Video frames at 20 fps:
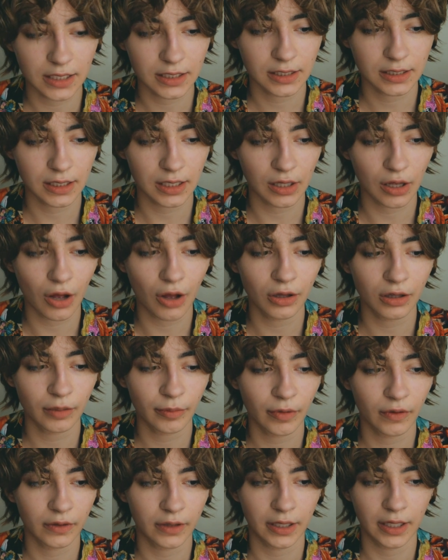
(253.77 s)
It's all
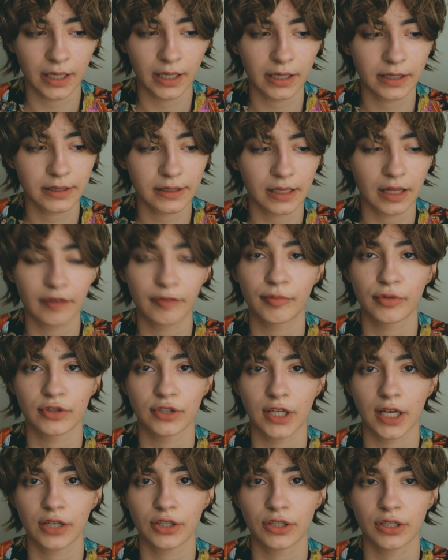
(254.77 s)
about like
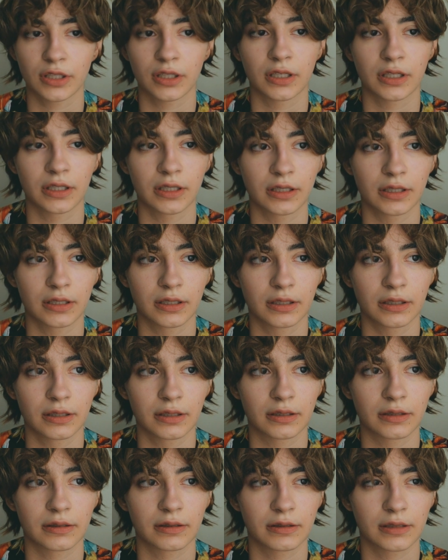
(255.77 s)
self-projection and
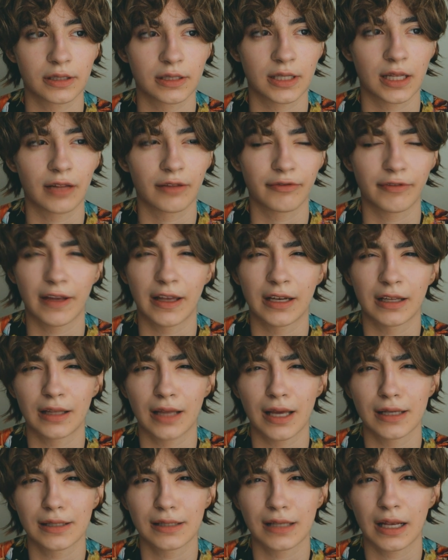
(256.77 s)

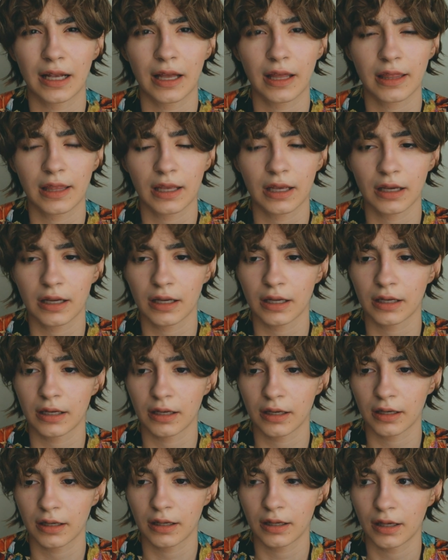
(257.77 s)
self-analyzing, I think, and
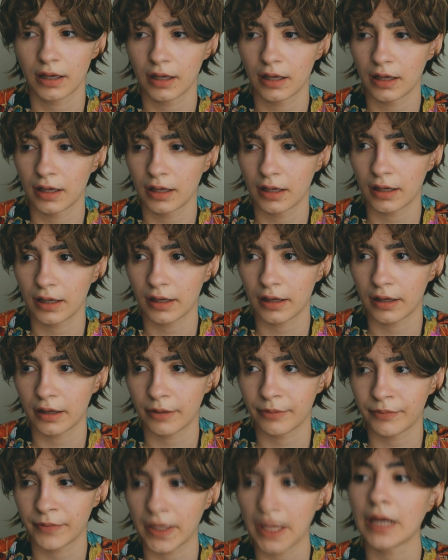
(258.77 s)

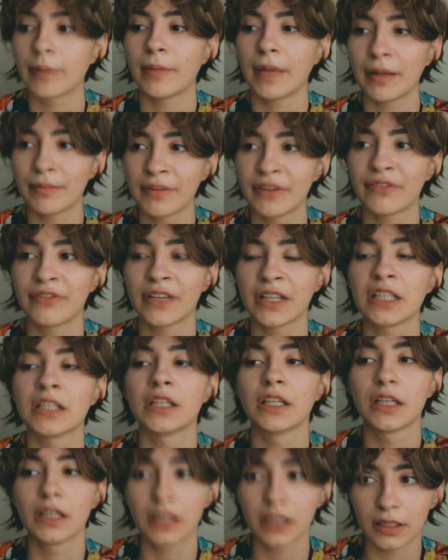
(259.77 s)
it made me feel
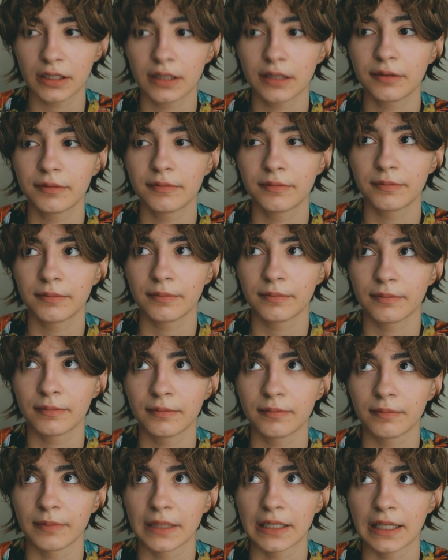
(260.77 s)
good
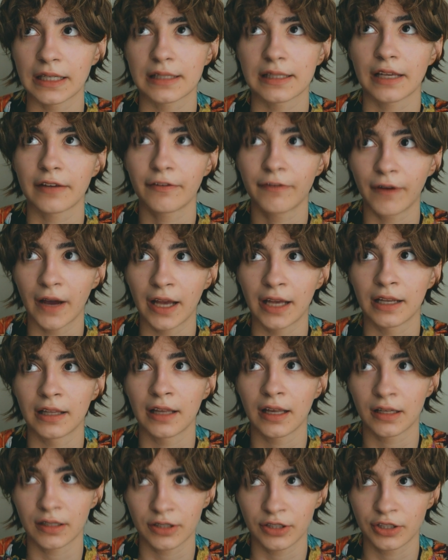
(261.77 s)
because I finally
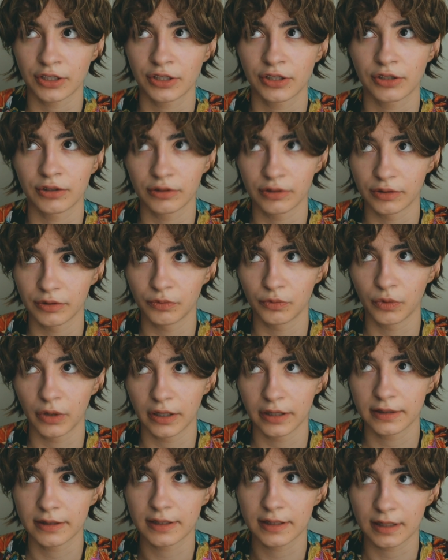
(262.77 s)
understood
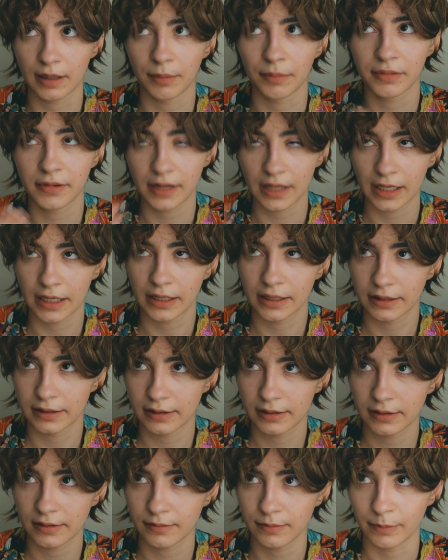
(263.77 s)
what some
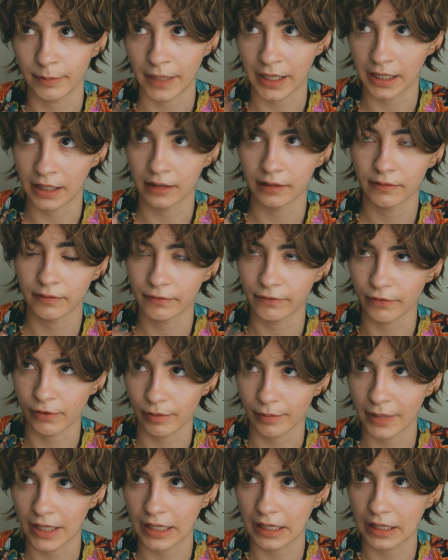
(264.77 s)
things mean for
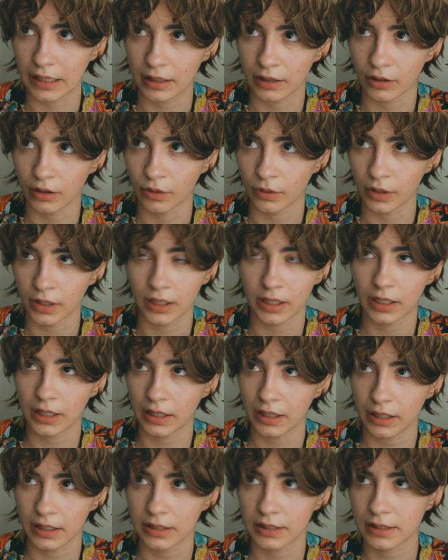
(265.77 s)
me, you know, and
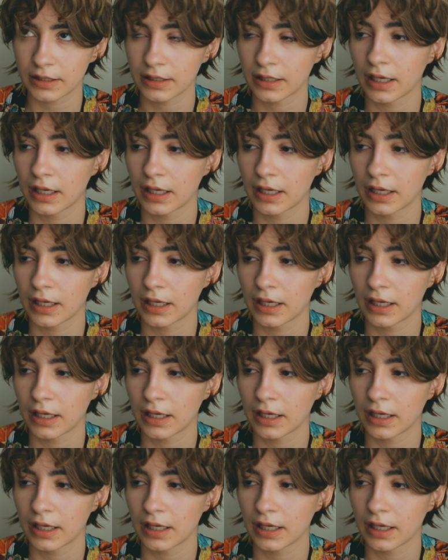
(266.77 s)
it's,